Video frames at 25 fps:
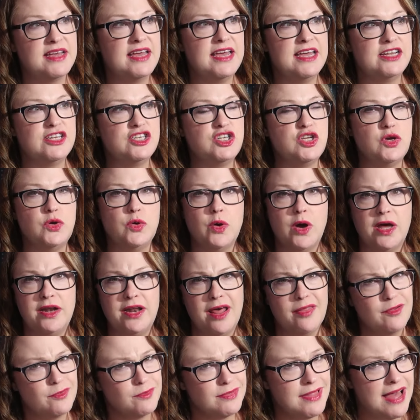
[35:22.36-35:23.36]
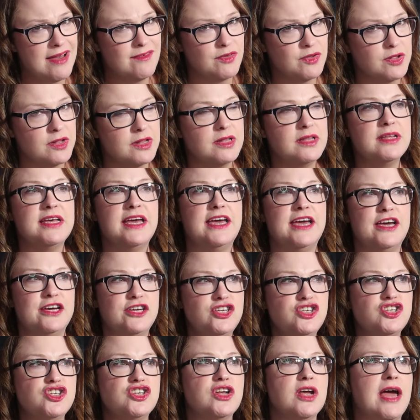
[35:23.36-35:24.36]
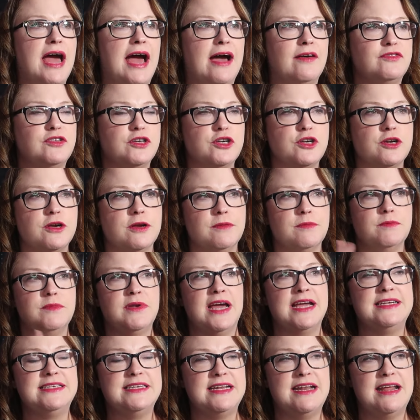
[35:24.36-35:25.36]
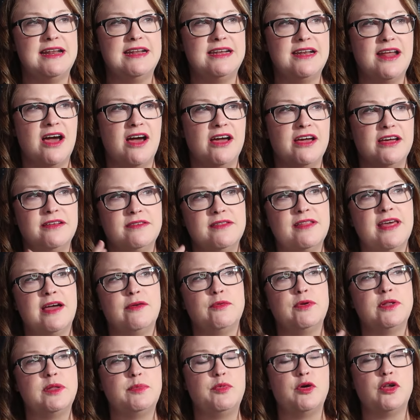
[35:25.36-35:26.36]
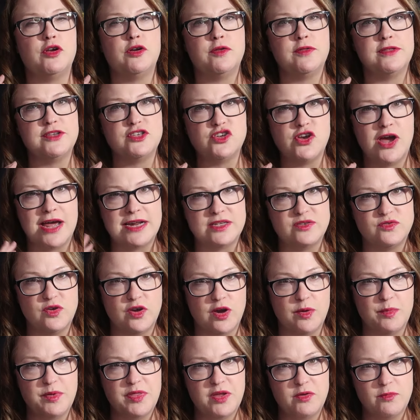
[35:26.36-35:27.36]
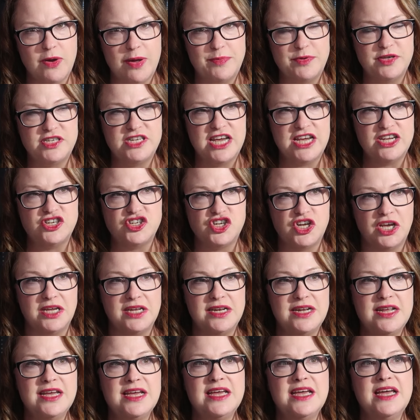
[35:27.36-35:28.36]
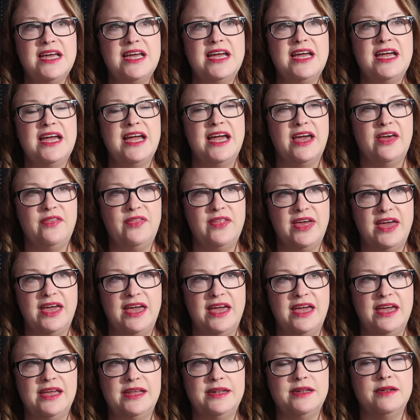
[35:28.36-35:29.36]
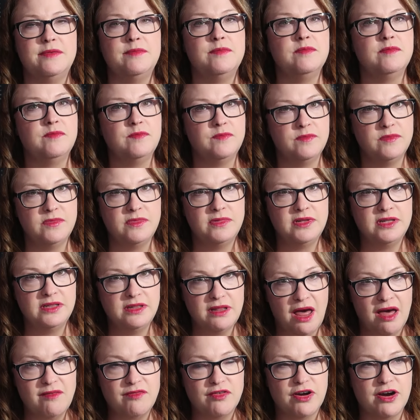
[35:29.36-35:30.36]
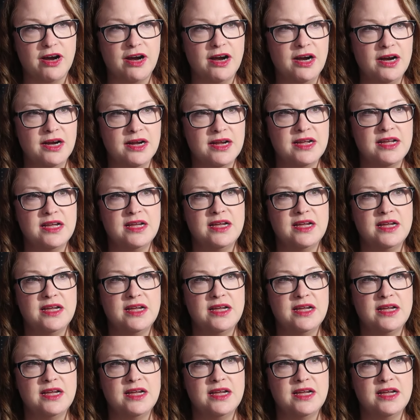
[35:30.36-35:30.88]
into another level-ish after 1989. That really put her in the stratosphere. But then Reputation and then Lover